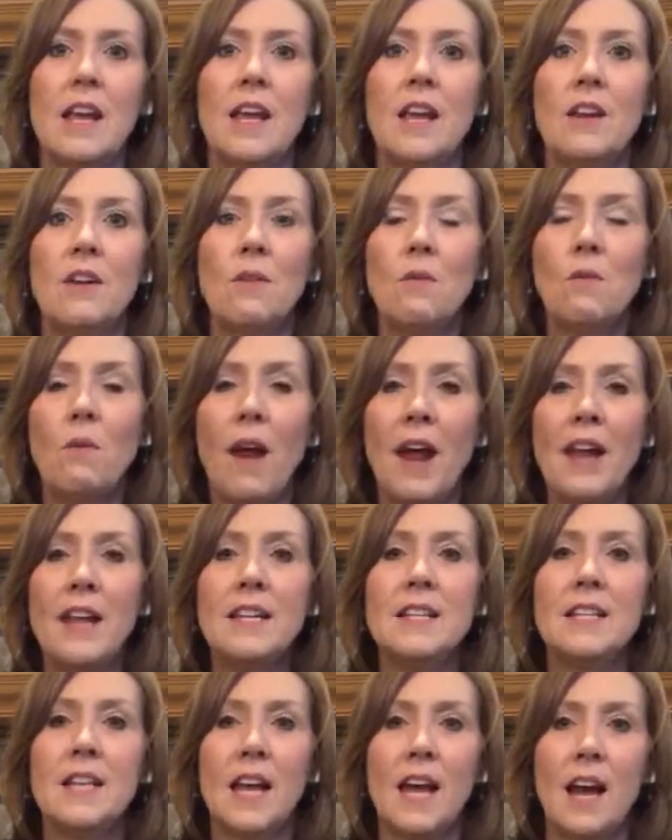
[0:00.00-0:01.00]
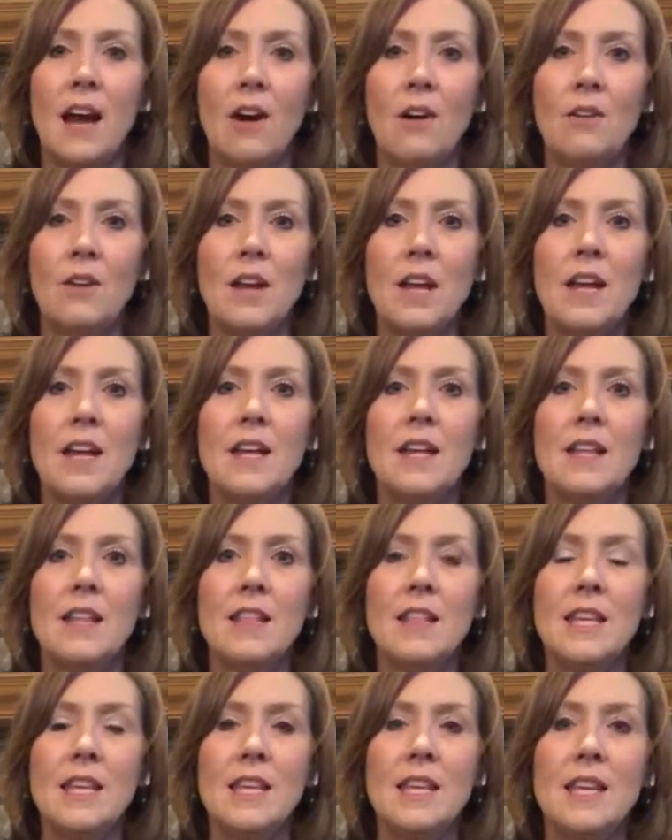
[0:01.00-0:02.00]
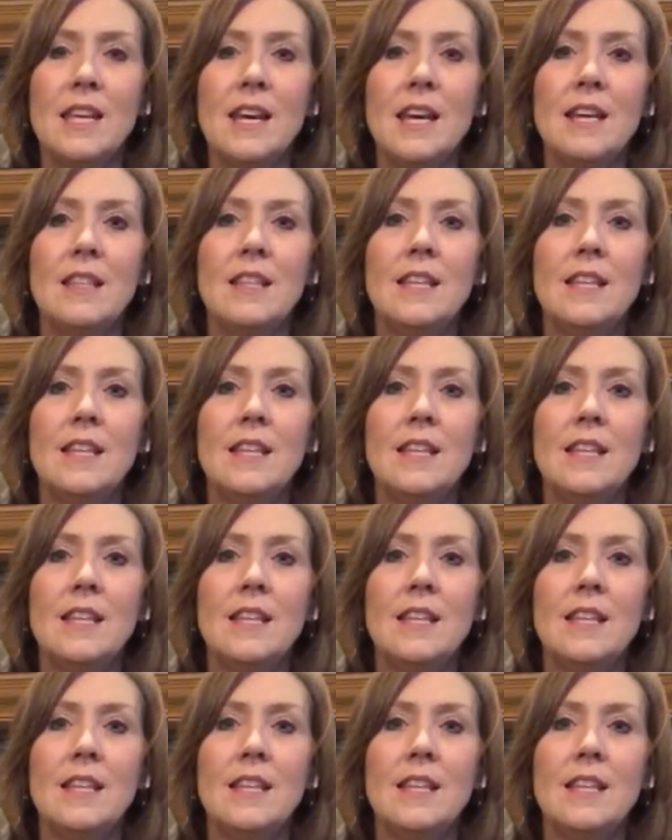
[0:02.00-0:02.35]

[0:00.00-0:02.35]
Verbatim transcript: and write down the,